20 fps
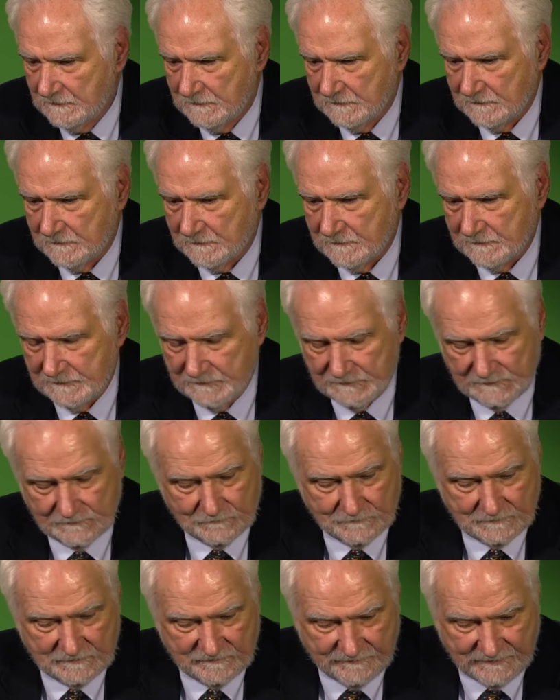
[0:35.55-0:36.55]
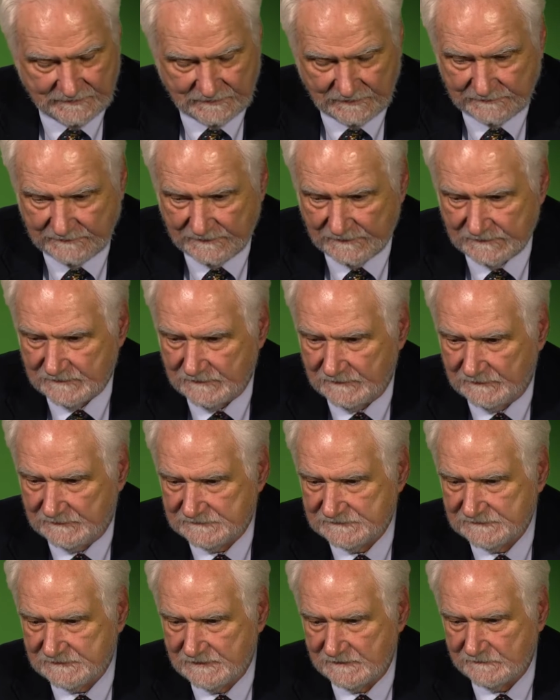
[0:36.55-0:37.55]
or it would have been in that
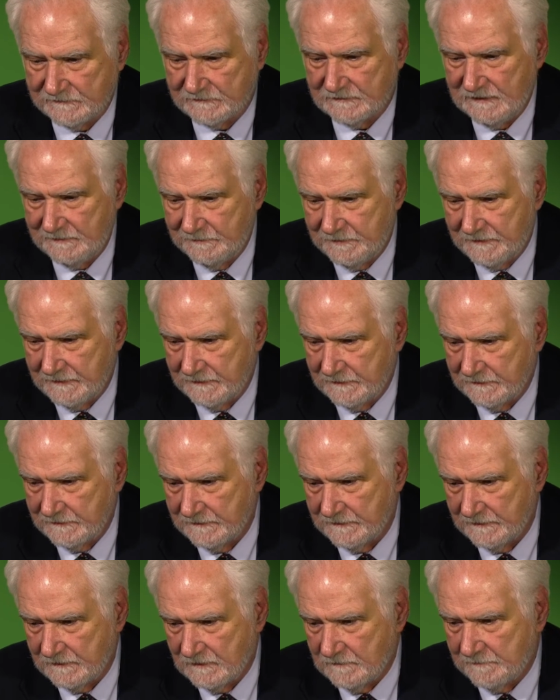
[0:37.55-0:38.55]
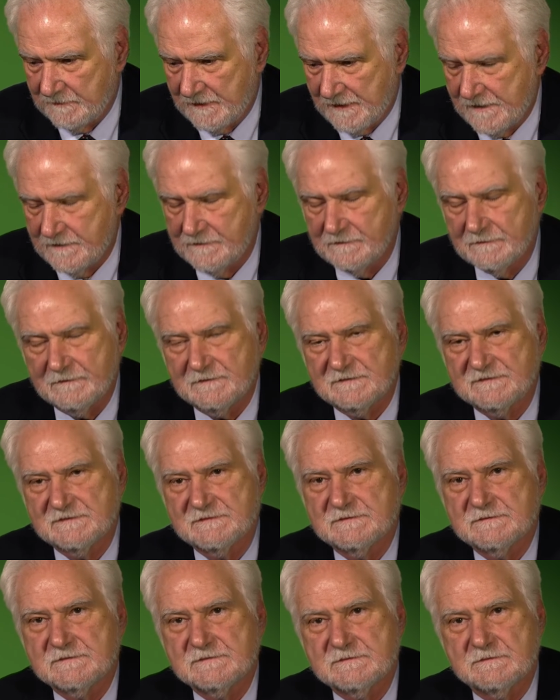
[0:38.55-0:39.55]
case, kind of keeping the
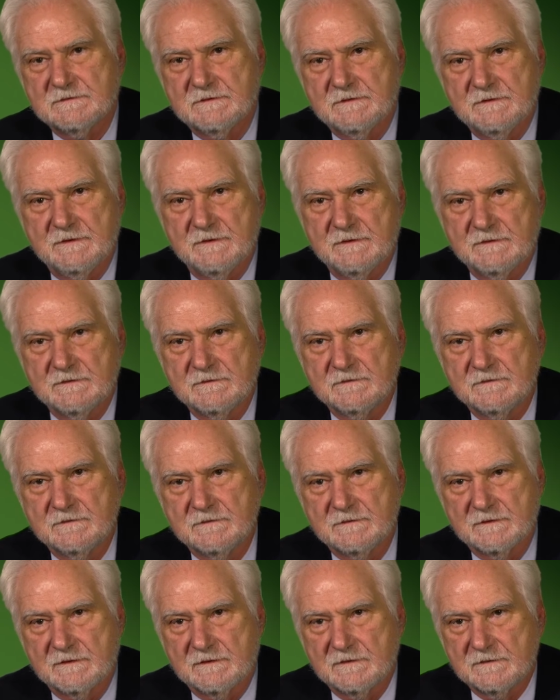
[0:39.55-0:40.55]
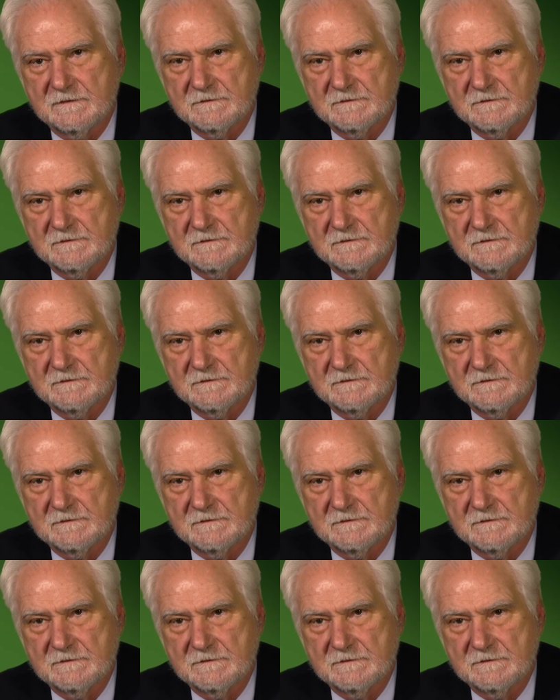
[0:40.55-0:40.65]
humanities in the